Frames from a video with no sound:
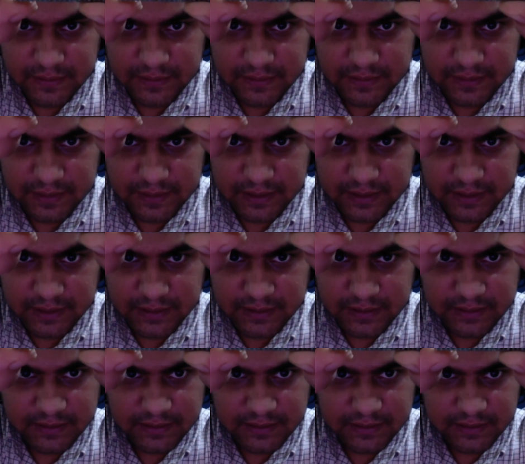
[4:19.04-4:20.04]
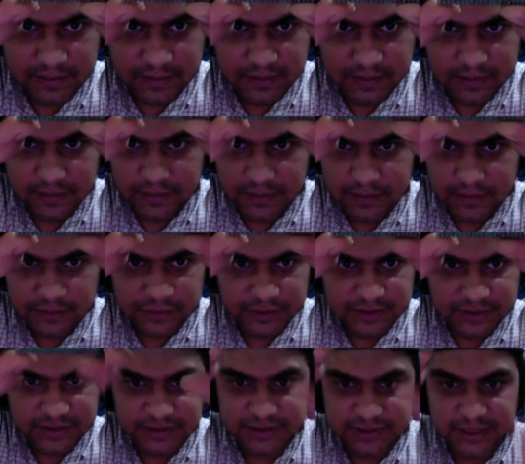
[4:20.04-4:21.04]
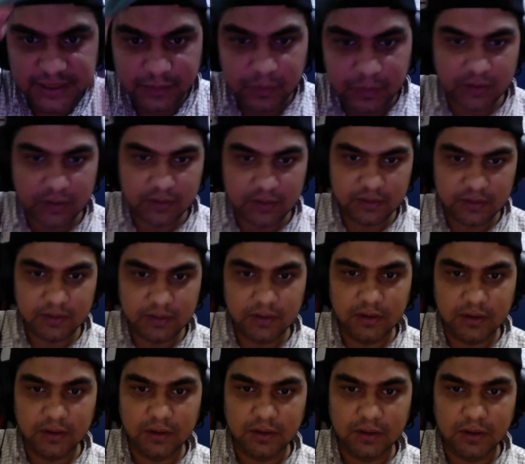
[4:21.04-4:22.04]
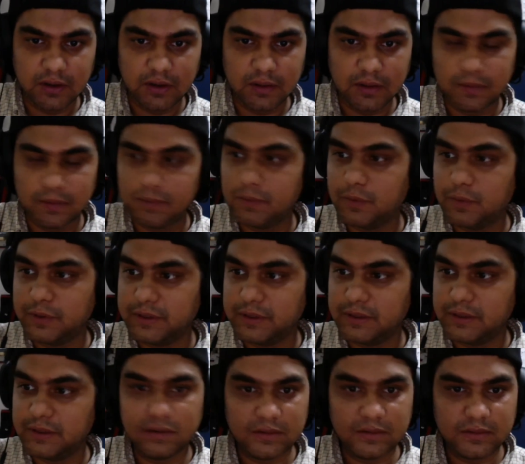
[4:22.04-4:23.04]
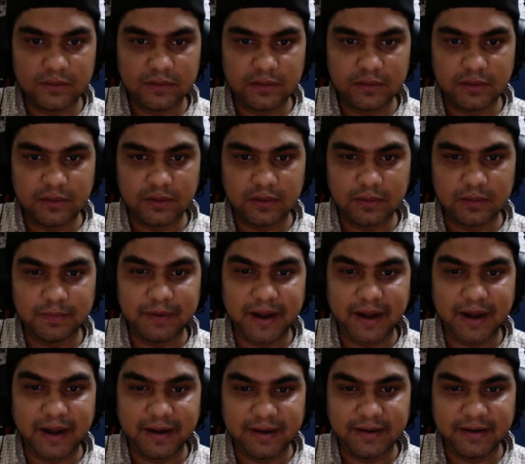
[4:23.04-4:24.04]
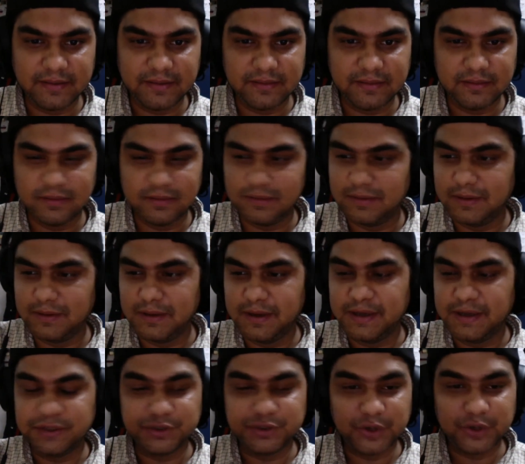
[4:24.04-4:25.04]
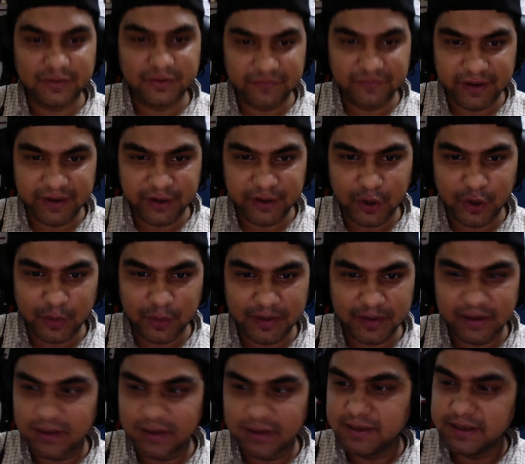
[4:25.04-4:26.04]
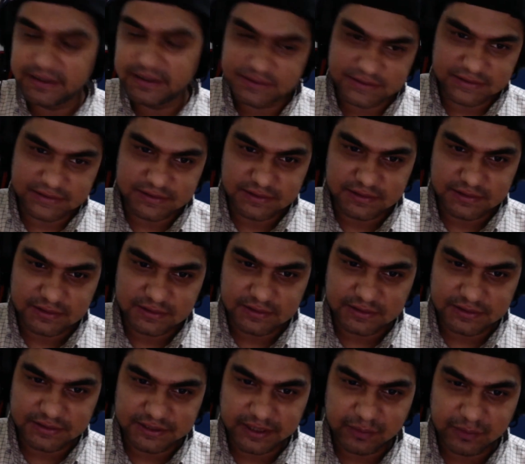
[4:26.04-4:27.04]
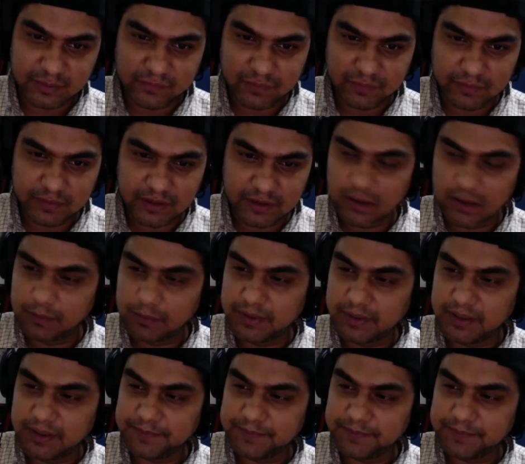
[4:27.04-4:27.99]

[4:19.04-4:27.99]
right? So it's a genuine original branded. It's not a fake copy. It's the genuine from the company,